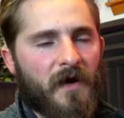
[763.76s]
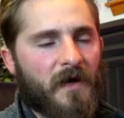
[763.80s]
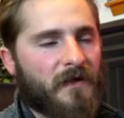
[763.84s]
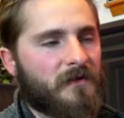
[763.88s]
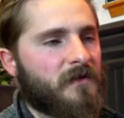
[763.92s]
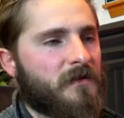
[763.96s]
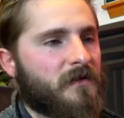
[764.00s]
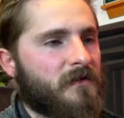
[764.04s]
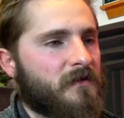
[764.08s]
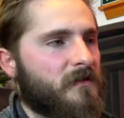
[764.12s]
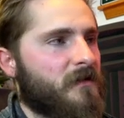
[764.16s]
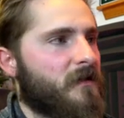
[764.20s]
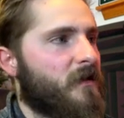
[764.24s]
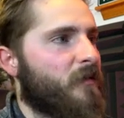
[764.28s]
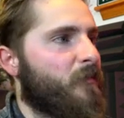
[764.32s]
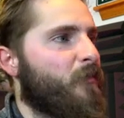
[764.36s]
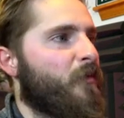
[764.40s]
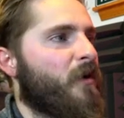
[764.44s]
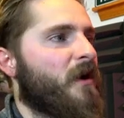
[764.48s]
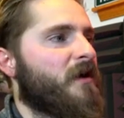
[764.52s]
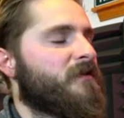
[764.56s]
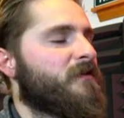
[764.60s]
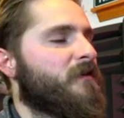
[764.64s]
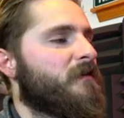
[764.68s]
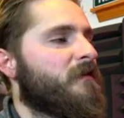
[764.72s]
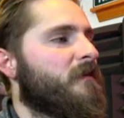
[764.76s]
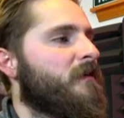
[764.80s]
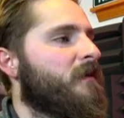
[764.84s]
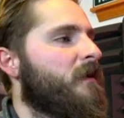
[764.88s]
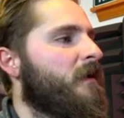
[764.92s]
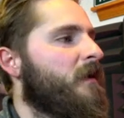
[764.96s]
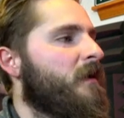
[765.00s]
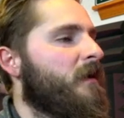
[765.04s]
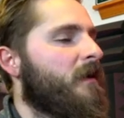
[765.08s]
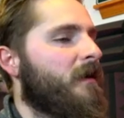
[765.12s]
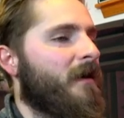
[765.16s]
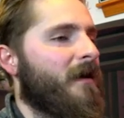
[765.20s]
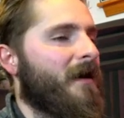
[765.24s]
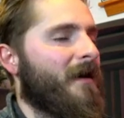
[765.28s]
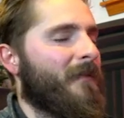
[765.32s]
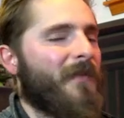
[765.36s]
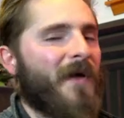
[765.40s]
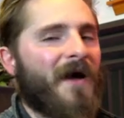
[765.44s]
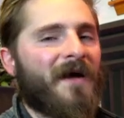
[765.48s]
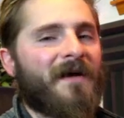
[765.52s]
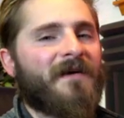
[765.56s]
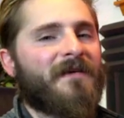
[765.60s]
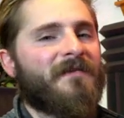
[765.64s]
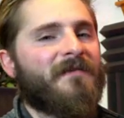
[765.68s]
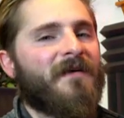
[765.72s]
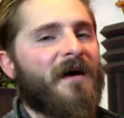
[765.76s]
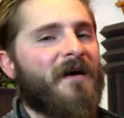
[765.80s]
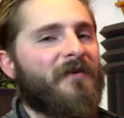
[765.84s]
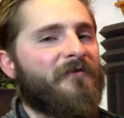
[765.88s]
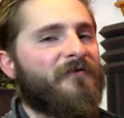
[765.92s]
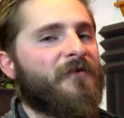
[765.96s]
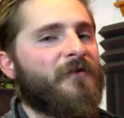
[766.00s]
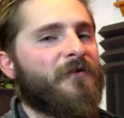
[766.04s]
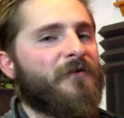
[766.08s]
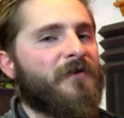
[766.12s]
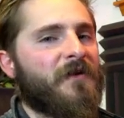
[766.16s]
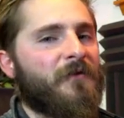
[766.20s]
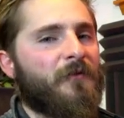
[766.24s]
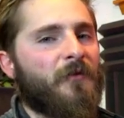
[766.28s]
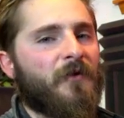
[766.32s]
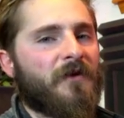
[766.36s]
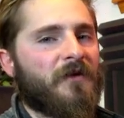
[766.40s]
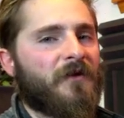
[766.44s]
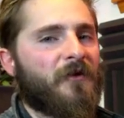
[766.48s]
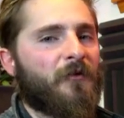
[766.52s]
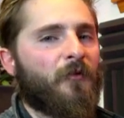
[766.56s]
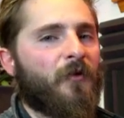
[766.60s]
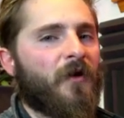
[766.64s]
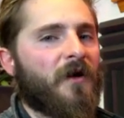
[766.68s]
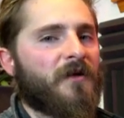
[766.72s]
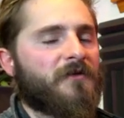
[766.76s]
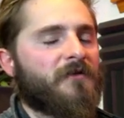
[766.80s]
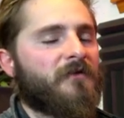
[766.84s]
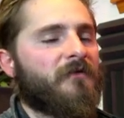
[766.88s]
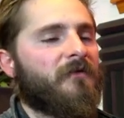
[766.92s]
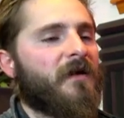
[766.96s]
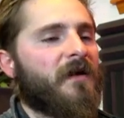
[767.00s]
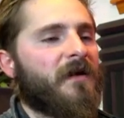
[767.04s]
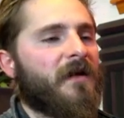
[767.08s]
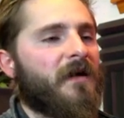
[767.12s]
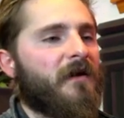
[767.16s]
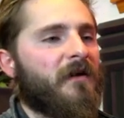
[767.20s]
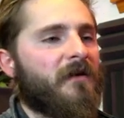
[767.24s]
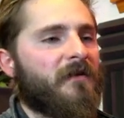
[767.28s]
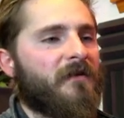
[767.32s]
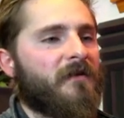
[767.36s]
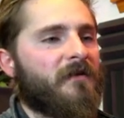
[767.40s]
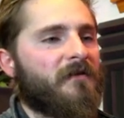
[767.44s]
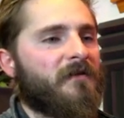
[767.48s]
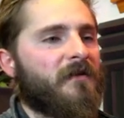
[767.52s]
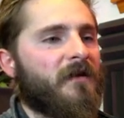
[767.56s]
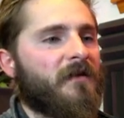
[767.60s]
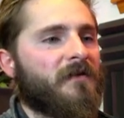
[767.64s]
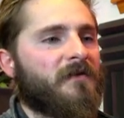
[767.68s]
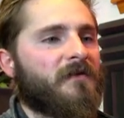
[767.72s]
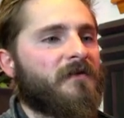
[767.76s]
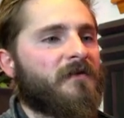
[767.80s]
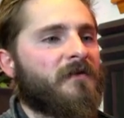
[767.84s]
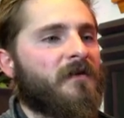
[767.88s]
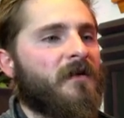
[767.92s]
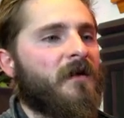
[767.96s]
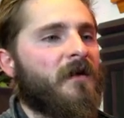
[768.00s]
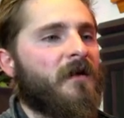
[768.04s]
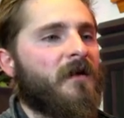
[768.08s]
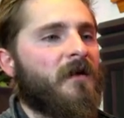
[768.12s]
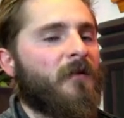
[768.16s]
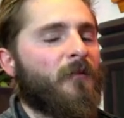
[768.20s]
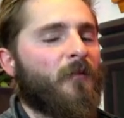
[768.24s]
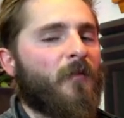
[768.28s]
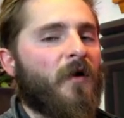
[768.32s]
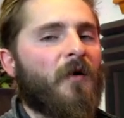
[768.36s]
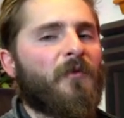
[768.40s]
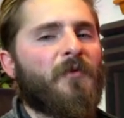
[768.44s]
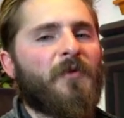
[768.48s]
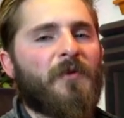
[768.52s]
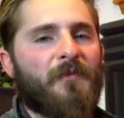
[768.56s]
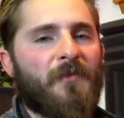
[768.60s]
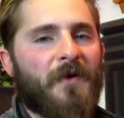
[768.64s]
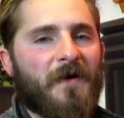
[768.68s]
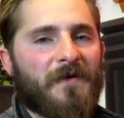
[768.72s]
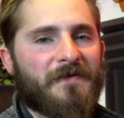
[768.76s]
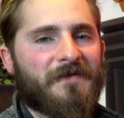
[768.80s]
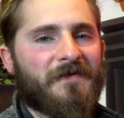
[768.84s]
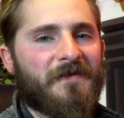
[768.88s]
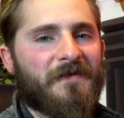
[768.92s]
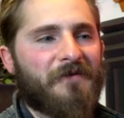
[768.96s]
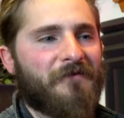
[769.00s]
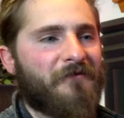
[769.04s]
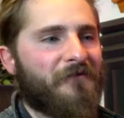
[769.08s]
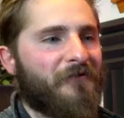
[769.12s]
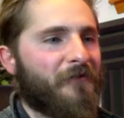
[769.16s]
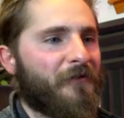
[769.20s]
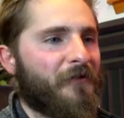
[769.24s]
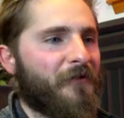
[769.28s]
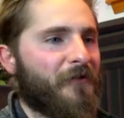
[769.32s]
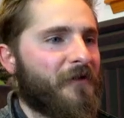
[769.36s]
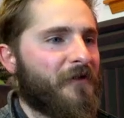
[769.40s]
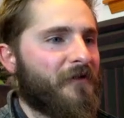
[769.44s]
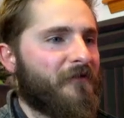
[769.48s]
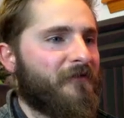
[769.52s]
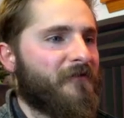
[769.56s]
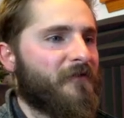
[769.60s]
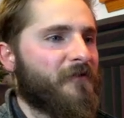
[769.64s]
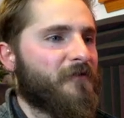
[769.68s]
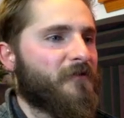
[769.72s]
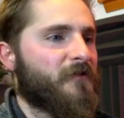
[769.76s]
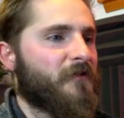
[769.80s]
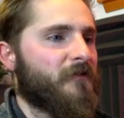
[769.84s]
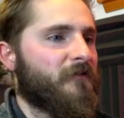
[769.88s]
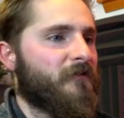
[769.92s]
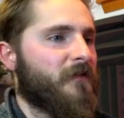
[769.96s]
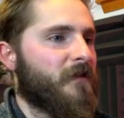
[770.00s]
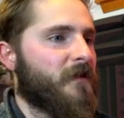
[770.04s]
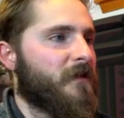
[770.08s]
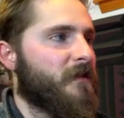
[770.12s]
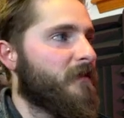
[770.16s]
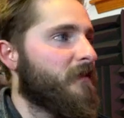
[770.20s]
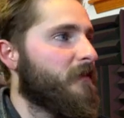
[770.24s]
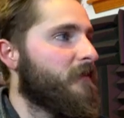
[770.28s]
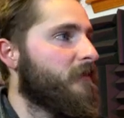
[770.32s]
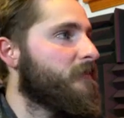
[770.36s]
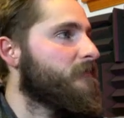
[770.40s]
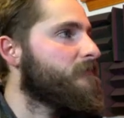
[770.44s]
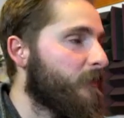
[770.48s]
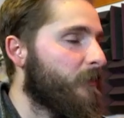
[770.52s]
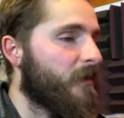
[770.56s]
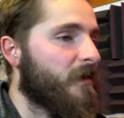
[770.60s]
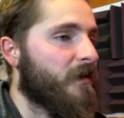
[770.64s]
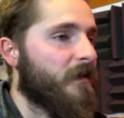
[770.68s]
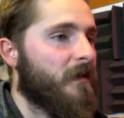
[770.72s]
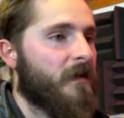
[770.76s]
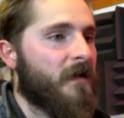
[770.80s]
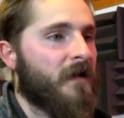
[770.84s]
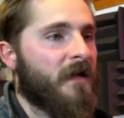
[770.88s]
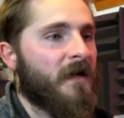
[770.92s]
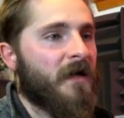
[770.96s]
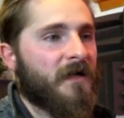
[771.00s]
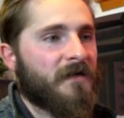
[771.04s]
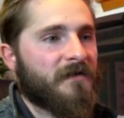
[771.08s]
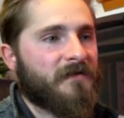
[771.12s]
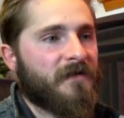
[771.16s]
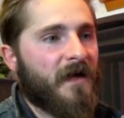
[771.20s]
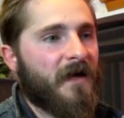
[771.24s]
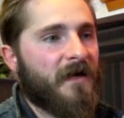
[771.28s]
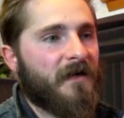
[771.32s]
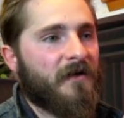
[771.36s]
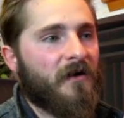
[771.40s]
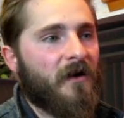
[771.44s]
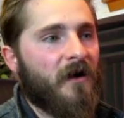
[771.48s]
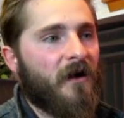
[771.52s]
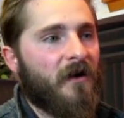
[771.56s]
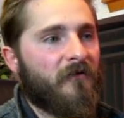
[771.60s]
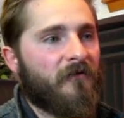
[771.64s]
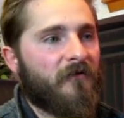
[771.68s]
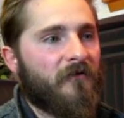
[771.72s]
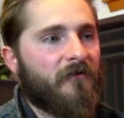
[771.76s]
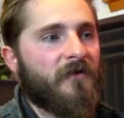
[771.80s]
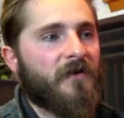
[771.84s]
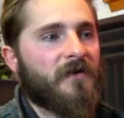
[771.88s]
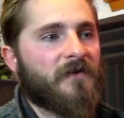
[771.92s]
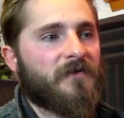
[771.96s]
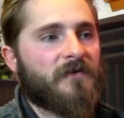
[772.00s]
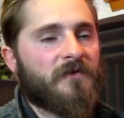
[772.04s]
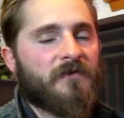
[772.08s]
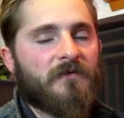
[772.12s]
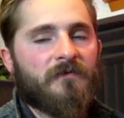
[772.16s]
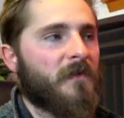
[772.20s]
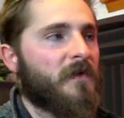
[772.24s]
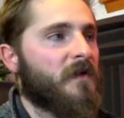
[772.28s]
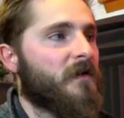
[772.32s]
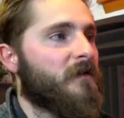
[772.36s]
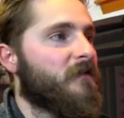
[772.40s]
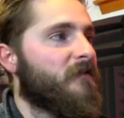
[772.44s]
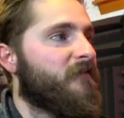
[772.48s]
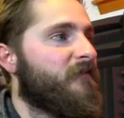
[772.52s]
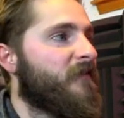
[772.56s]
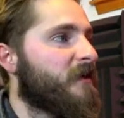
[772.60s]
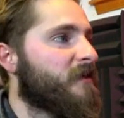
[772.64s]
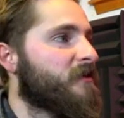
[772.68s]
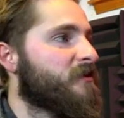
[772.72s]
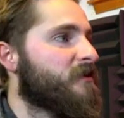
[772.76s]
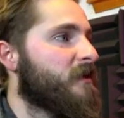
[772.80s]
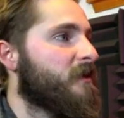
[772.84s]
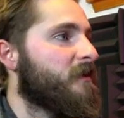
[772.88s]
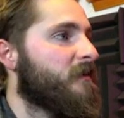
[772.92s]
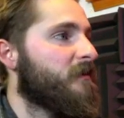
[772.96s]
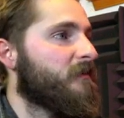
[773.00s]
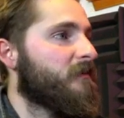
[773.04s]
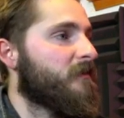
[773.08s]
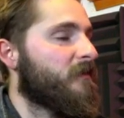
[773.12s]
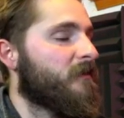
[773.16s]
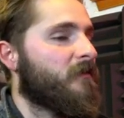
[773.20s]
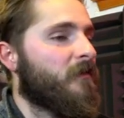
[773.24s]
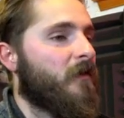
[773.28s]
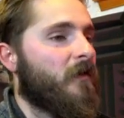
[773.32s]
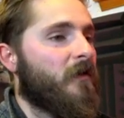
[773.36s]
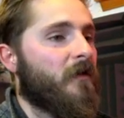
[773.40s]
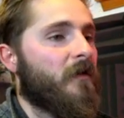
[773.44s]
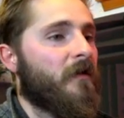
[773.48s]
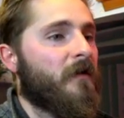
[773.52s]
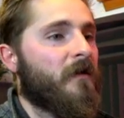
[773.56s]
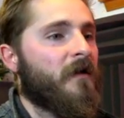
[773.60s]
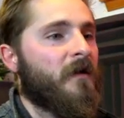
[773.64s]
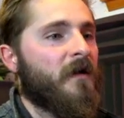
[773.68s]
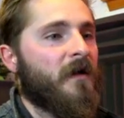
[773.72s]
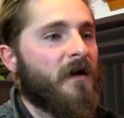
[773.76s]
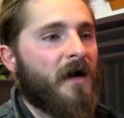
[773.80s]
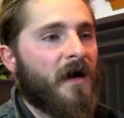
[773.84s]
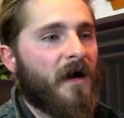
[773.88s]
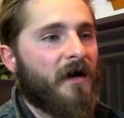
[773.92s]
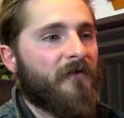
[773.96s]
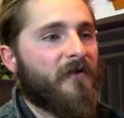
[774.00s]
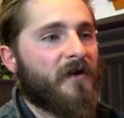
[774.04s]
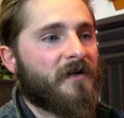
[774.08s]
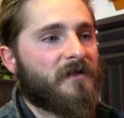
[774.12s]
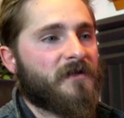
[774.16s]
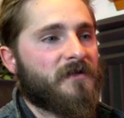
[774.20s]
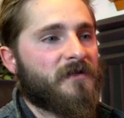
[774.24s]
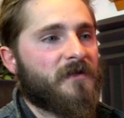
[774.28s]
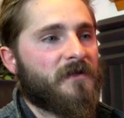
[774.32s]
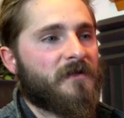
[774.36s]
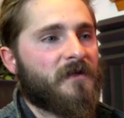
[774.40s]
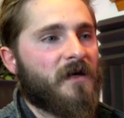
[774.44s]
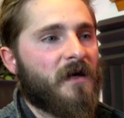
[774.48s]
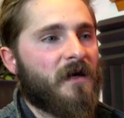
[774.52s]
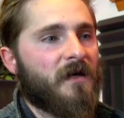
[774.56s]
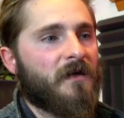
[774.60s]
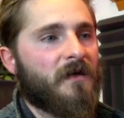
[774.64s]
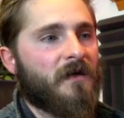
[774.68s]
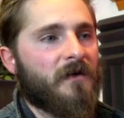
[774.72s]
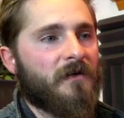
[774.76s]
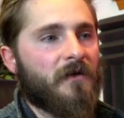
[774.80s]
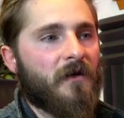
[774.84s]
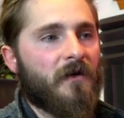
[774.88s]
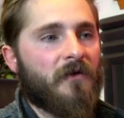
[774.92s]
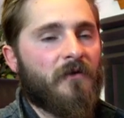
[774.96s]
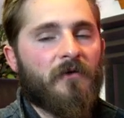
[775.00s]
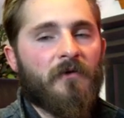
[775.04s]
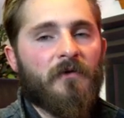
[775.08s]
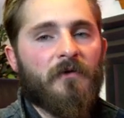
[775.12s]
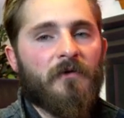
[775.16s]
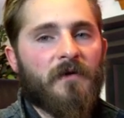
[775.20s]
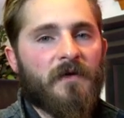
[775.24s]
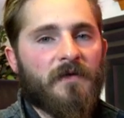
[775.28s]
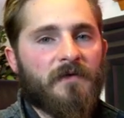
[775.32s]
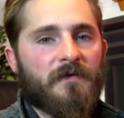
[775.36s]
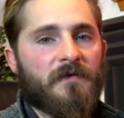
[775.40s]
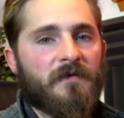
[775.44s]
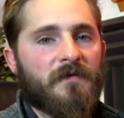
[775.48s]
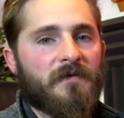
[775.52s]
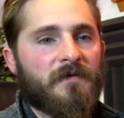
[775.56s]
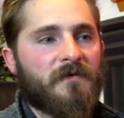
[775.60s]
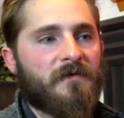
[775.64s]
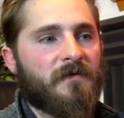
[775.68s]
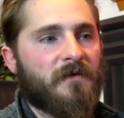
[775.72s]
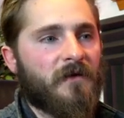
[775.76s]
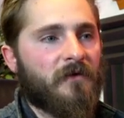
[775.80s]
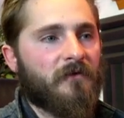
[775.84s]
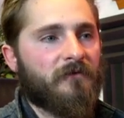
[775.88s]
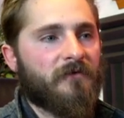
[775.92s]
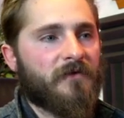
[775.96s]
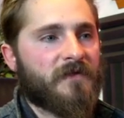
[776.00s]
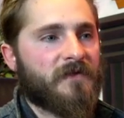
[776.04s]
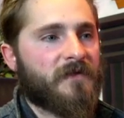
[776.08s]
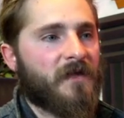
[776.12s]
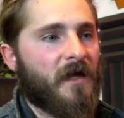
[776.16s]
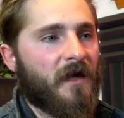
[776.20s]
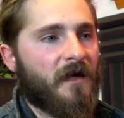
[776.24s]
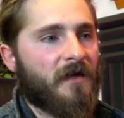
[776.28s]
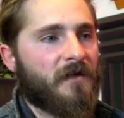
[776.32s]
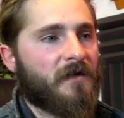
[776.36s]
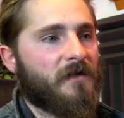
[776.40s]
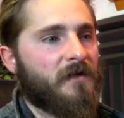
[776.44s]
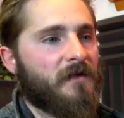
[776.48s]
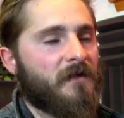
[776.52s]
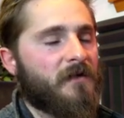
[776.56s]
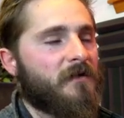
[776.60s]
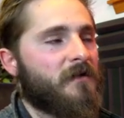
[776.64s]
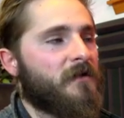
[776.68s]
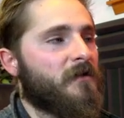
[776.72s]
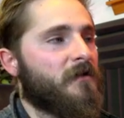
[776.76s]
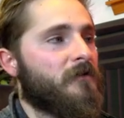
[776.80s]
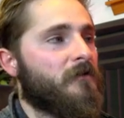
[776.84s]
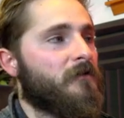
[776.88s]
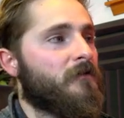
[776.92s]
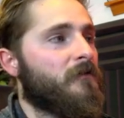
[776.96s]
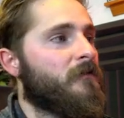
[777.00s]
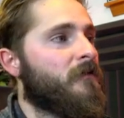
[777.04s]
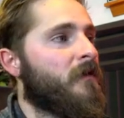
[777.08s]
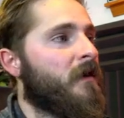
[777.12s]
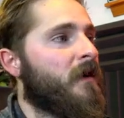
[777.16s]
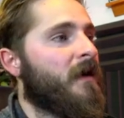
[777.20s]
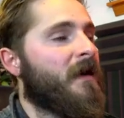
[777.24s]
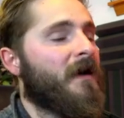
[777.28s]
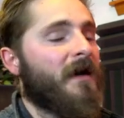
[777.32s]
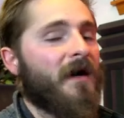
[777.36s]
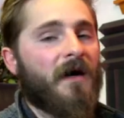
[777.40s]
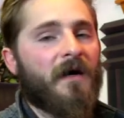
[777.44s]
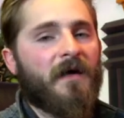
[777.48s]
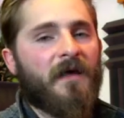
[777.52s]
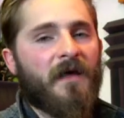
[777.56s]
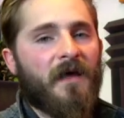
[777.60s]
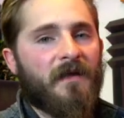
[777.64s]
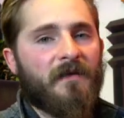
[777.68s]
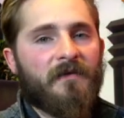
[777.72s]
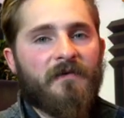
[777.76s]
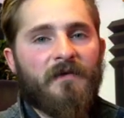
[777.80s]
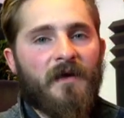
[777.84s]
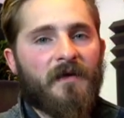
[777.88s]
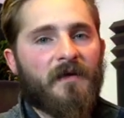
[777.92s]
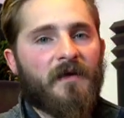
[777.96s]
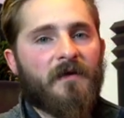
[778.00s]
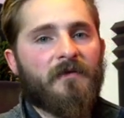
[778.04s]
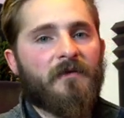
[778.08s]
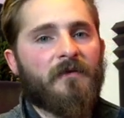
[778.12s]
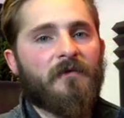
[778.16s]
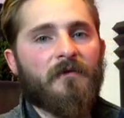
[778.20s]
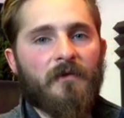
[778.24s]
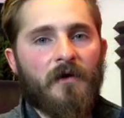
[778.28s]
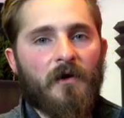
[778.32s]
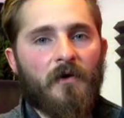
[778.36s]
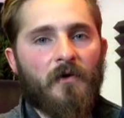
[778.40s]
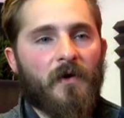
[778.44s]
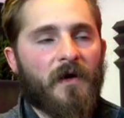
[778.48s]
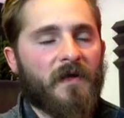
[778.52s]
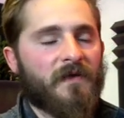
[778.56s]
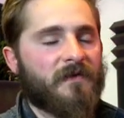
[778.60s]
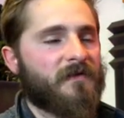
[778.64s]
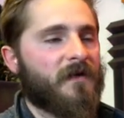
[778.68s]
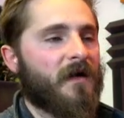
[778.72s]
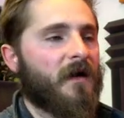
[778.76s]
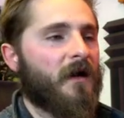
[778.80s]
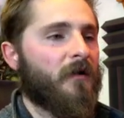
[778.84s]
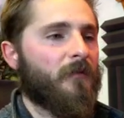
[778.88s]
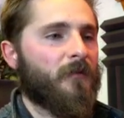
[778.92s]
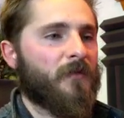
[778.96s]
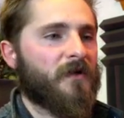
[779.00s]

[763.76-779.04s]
acting as a compressor. I'm not going to dive too deep into compression right now. I think that's probably best saved for a future video. But to end off this little effects chain on the guitar, I've actually just got another instance of a static EQ, again taking the low ends out